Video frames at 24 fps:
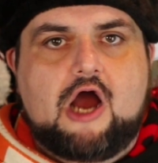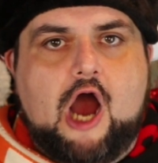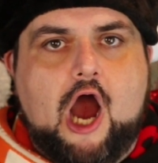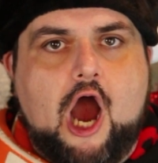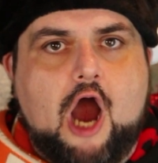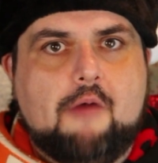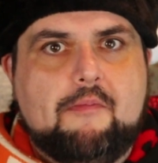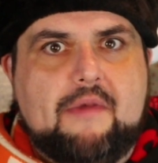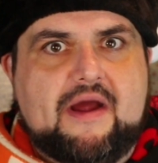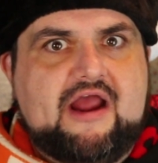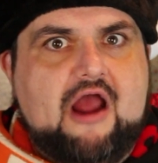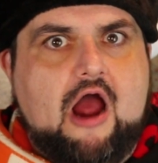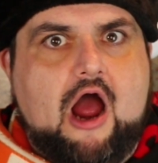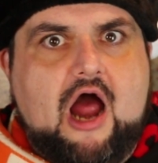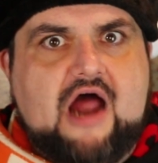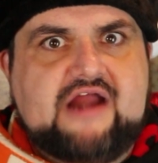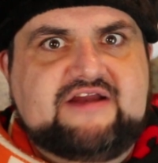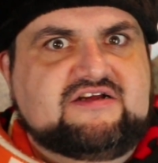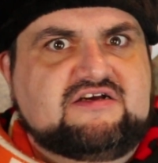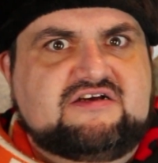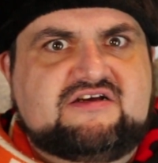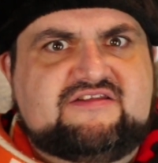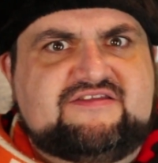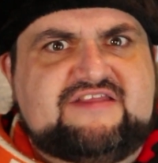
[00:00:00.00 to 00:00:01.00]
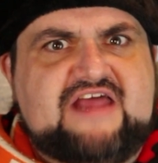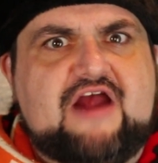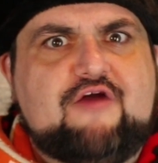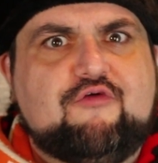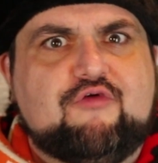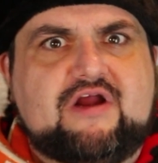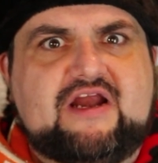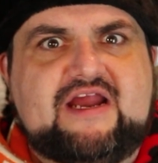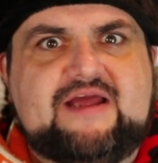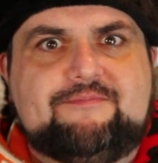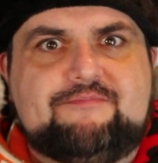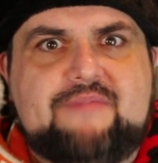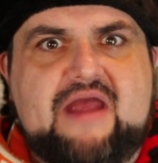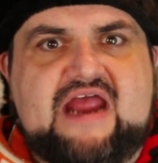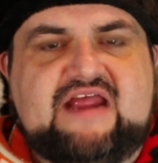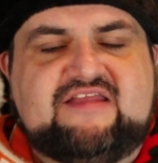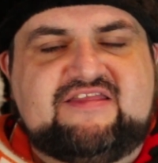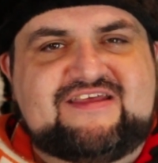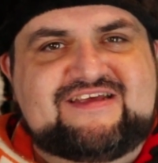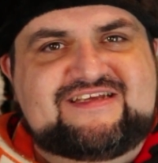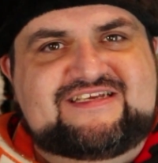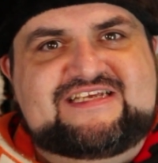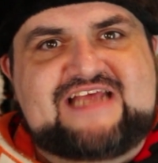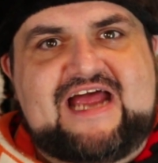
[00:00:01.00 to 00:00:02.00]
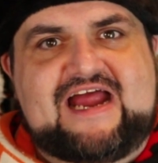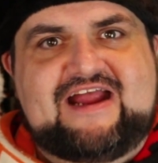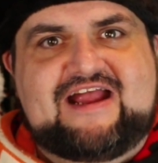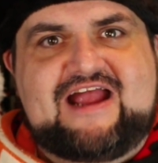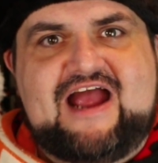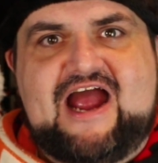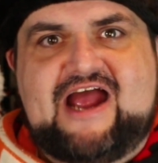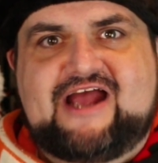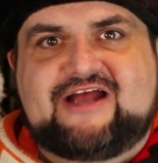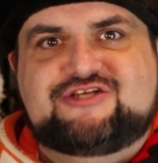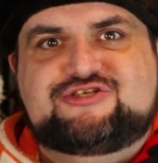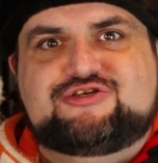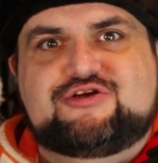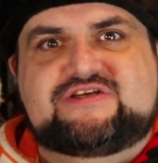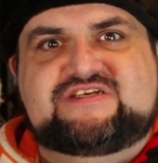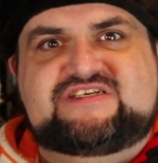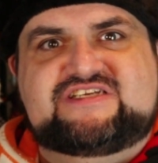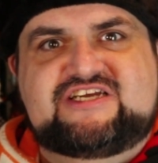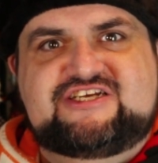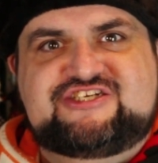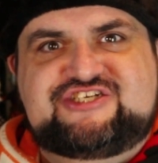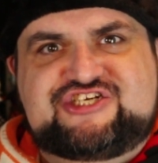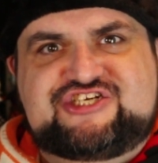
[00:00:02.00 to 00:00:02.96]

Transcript: Oh my God, they really made the psychiatrist a